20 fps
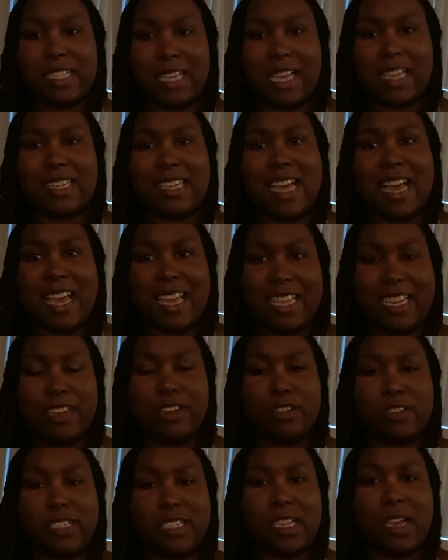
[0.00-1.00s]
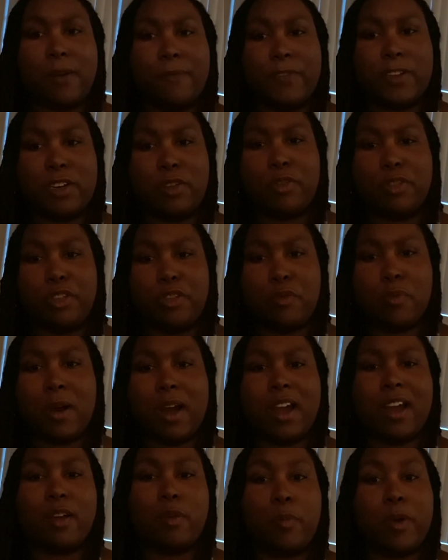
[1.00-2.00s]
a lot in yourself and who you
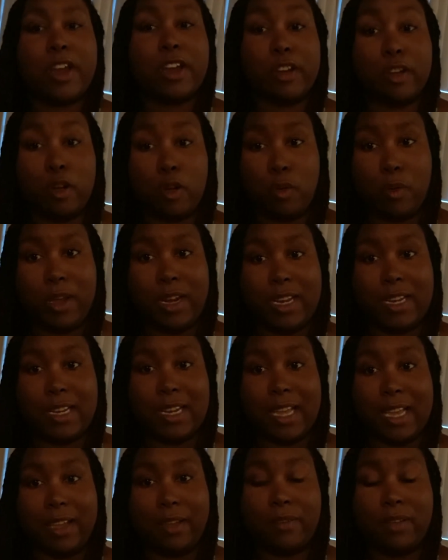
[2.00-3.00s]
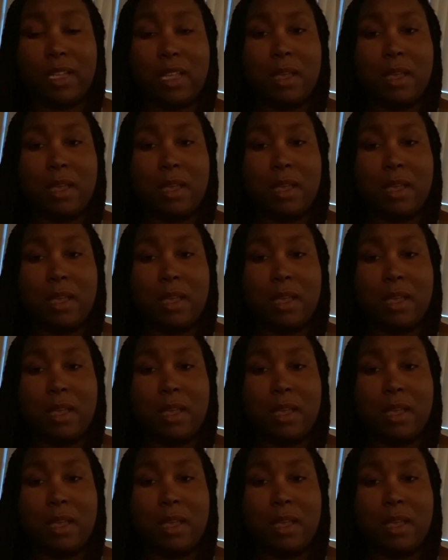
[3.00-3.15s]
are and where you're going in life.